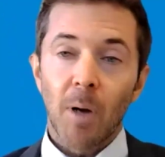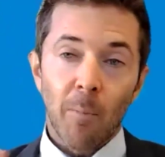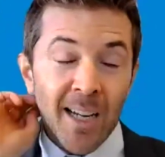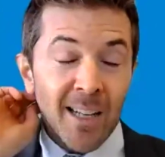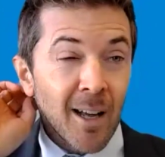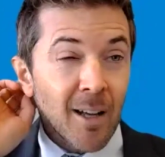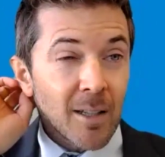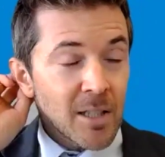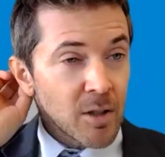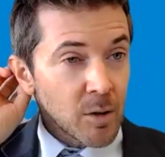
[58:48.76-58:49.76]
Right now,
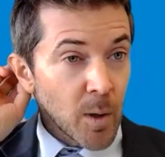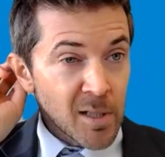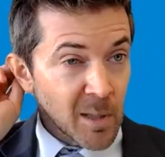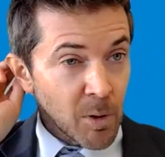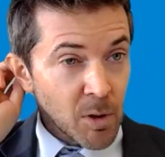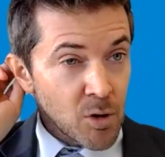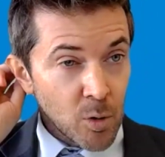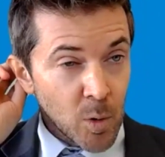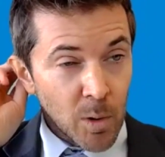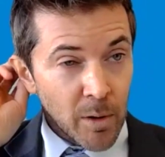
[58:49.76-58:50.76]
it's just a good question. I'm not
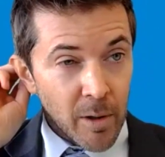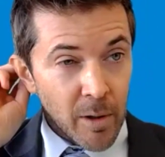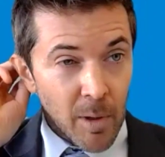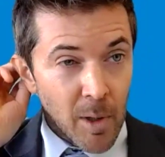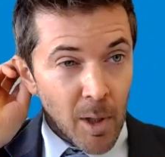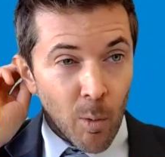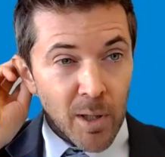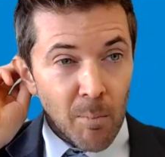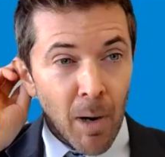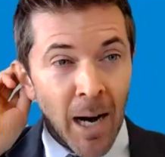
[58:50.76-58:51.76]
sure what
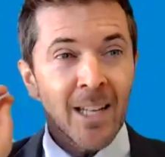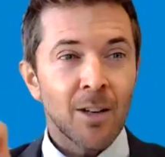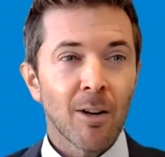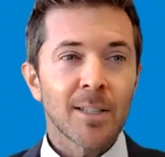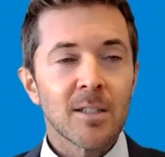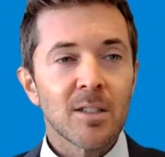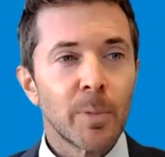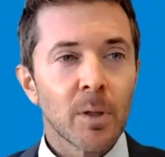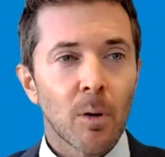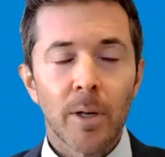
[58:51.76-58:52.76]
the mining cost is of
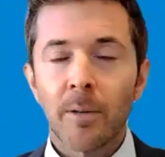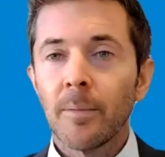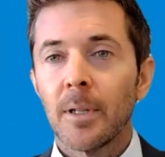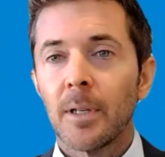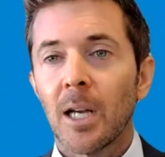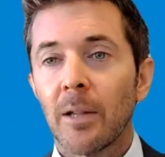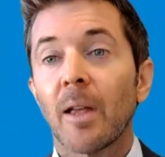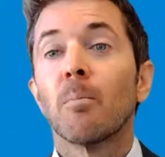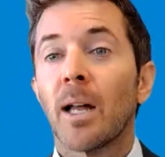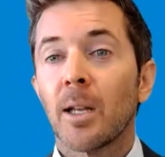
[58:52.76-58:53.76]
Bitcoin.
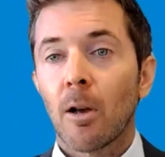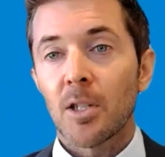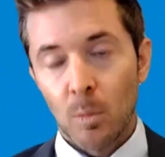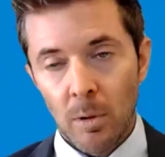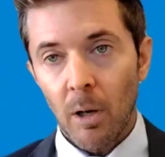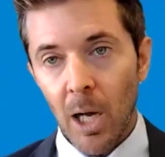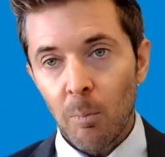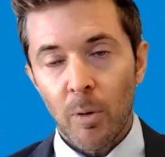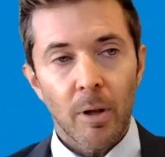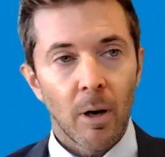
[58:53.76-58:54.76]
That mining cost will go
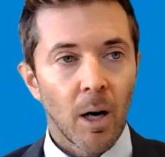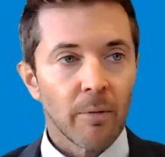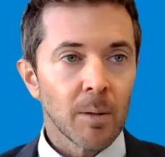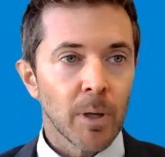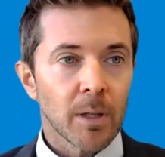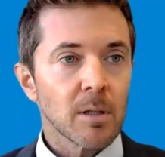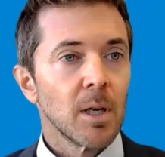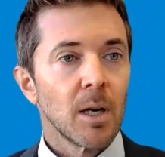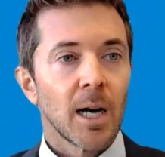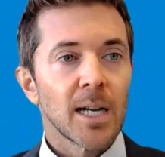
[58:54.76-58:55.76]
up with the halving, but
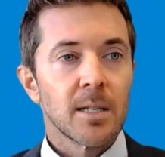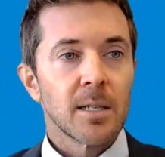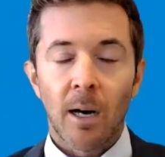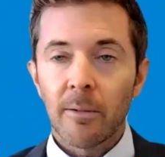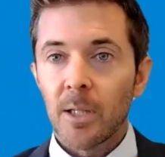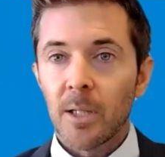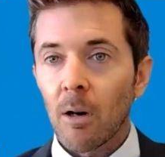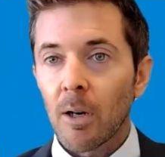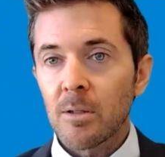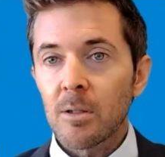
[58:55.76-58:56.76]
I doubt the
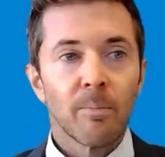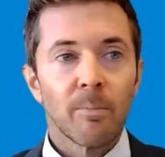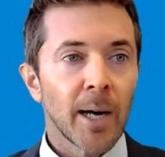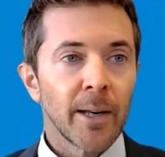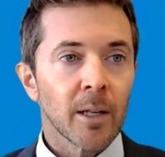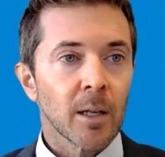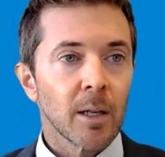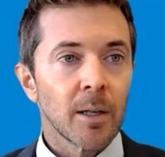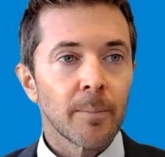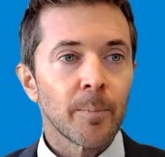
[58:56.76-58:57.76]
cost of mining
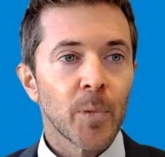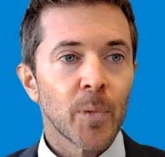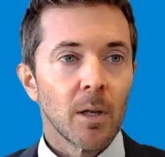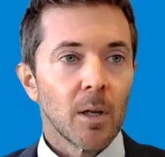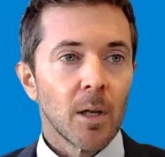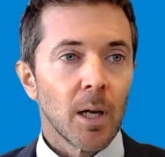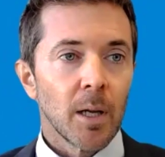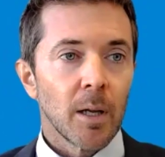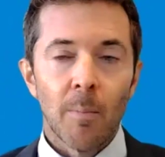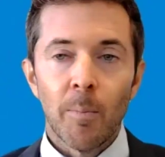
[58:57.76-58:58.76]

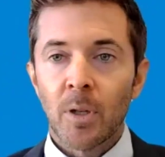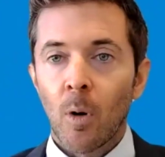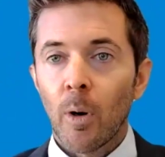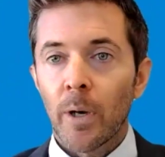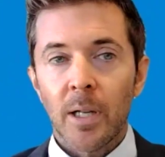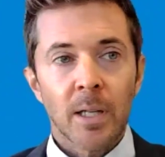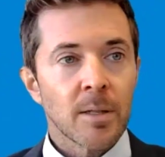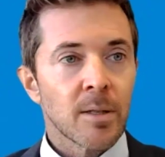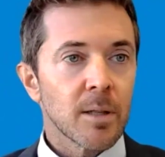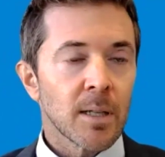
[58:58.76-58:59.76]
a Bitcoin
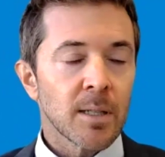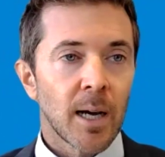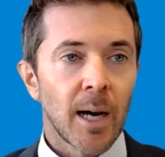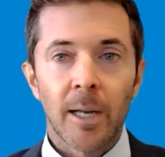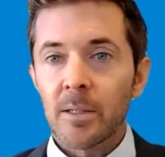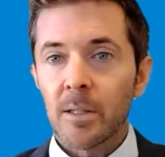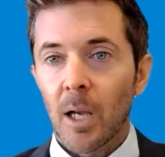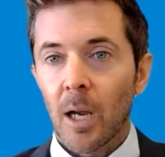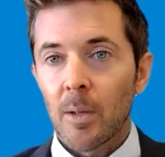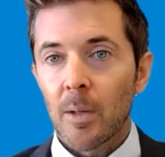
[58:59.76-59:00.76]
is as high as the
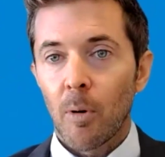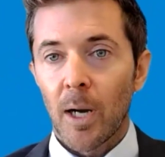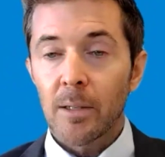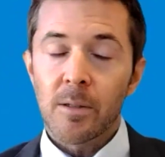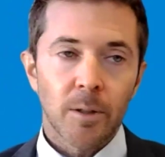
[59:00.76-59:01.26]
current price.